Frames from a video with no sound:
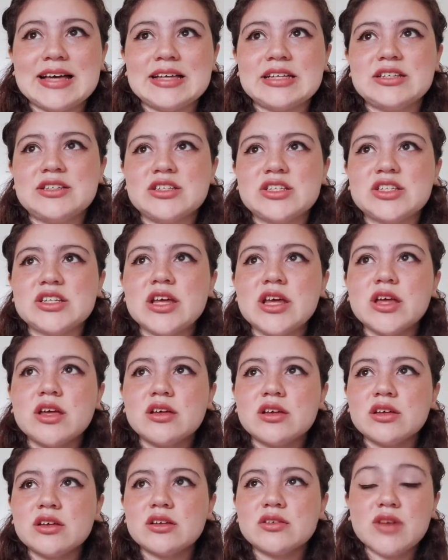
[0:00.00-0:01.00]
and
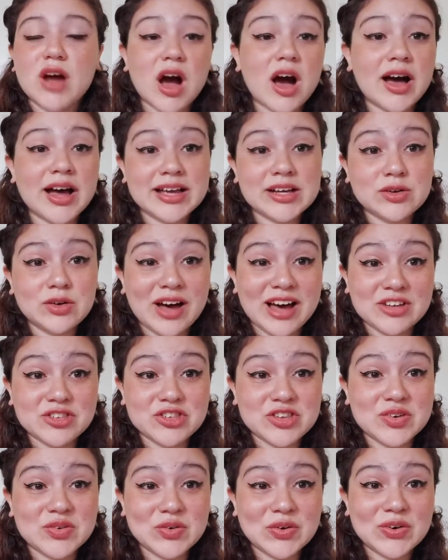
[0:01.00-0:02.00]
I
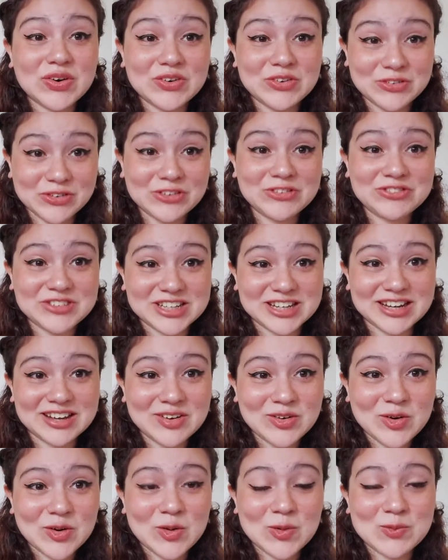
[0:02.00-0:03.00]
actually got a 50
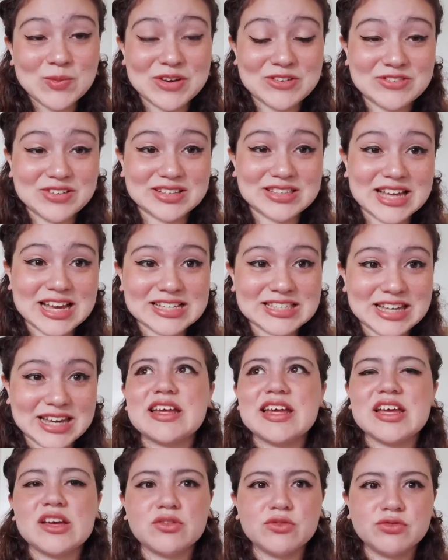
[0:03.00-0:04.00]
on my first essay.
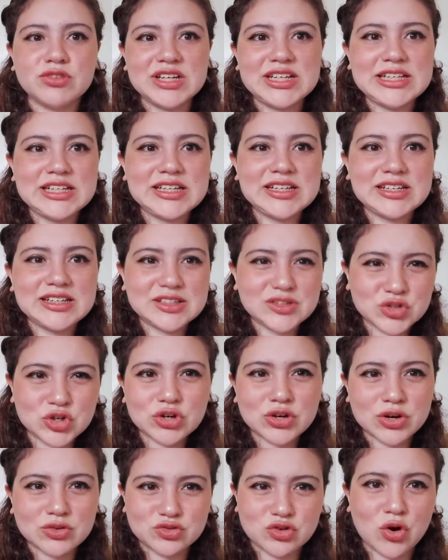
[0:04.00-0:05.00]
It really
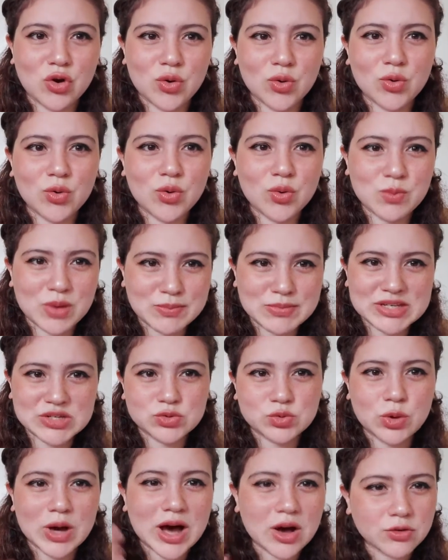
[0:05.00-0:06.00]
took a toll on my
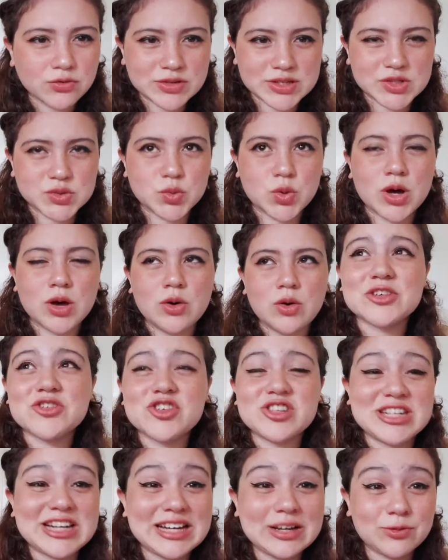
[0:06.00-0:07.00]
mental health as well. Actually
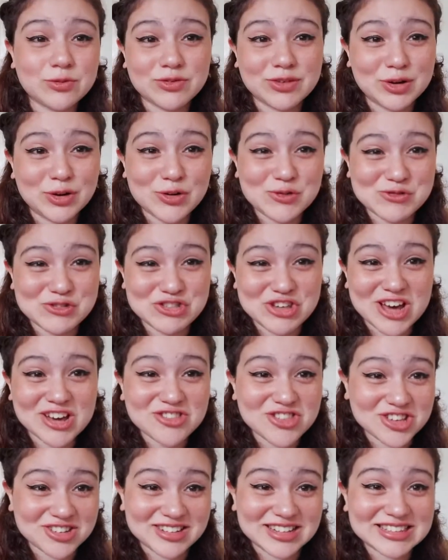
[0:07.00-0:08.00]
dealing with a lot of
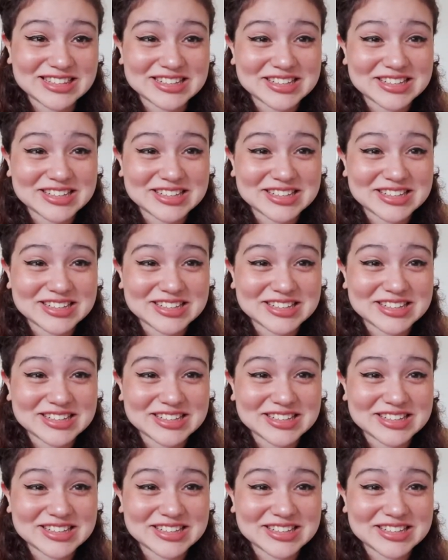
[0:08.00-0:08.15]
rejection at the